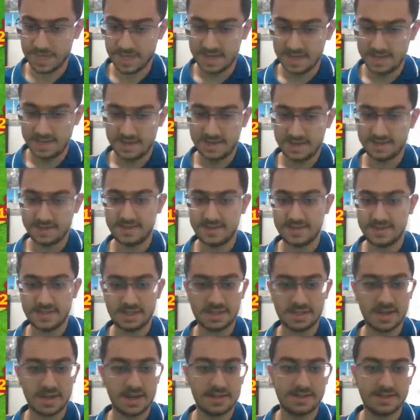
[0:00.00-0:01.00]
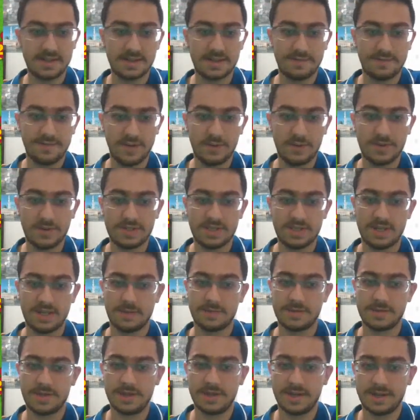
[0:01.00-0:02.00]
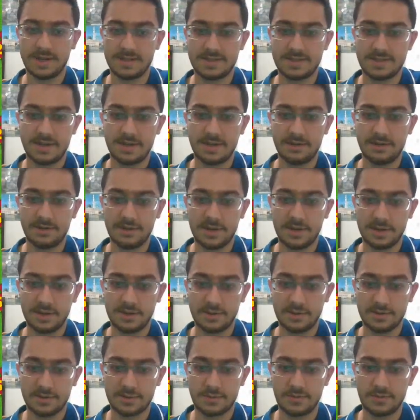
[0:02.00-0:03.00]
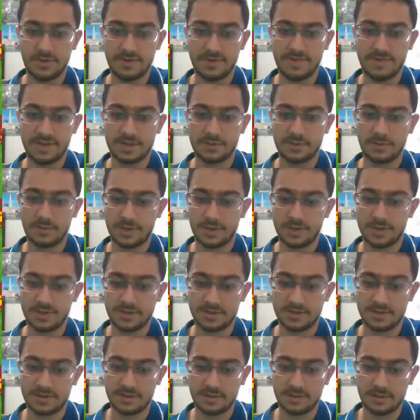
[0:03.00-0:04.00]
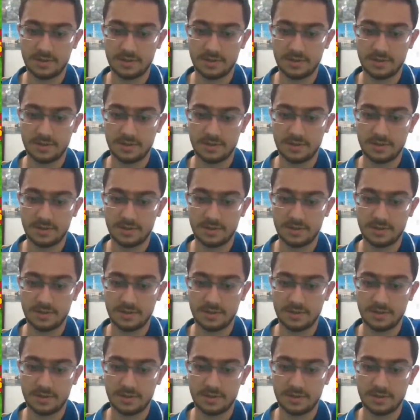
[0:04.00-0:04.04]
This is going to take a few attempts. Like, it's not like those previous ones.